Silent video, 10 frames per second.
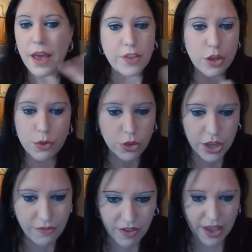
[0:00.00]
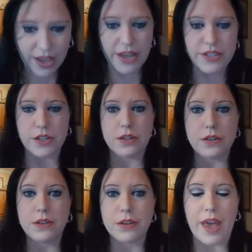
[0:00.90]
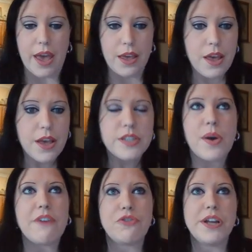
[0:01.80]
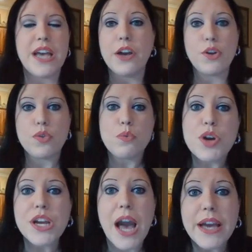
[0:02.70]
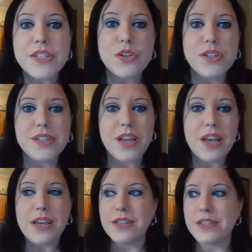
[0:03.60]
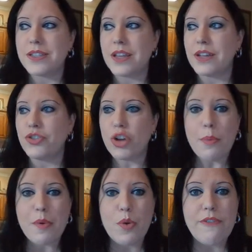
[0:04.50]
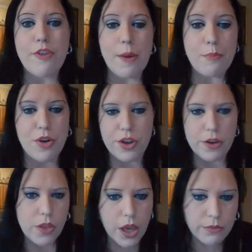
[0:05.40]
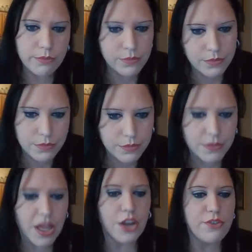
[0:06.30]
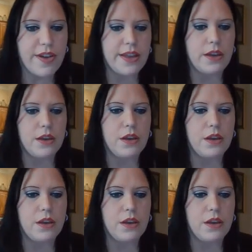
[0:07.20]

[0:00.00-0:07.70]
and then you look and find Kaiser. Okay. So after I tell you the word Kaiser is the German word for emperor, you're like, and you find it.